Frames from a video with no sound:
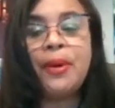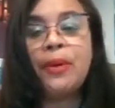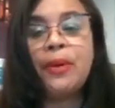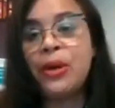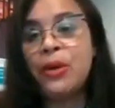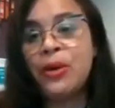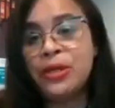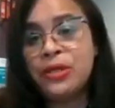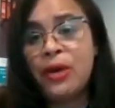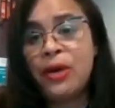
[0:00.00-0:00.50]
But
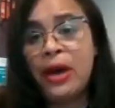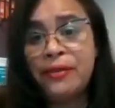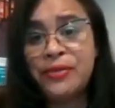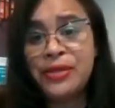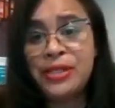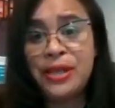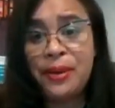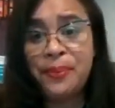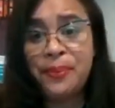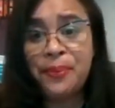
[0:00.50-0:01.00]
we also have
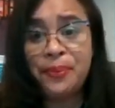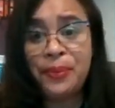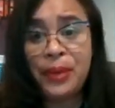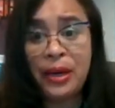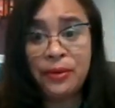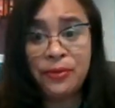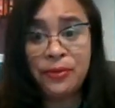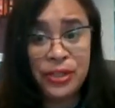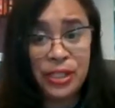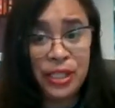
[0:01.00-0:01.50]
some
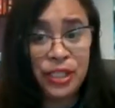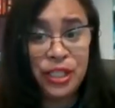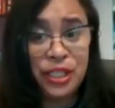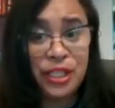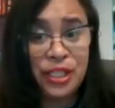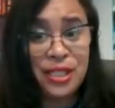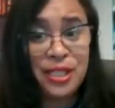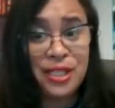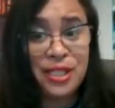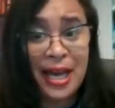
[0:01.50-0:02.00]

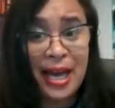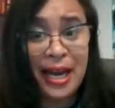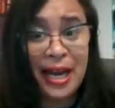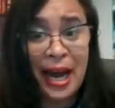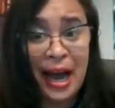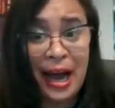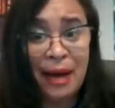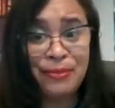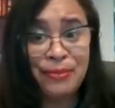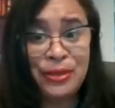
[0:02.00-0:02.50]
physicians that
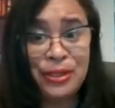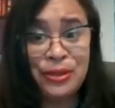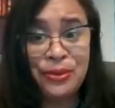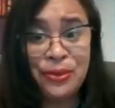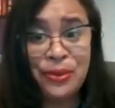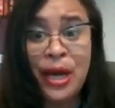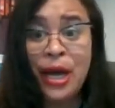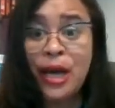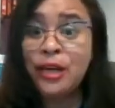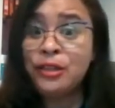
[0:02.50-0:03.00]
opt
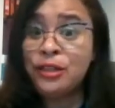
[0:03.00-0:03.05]
to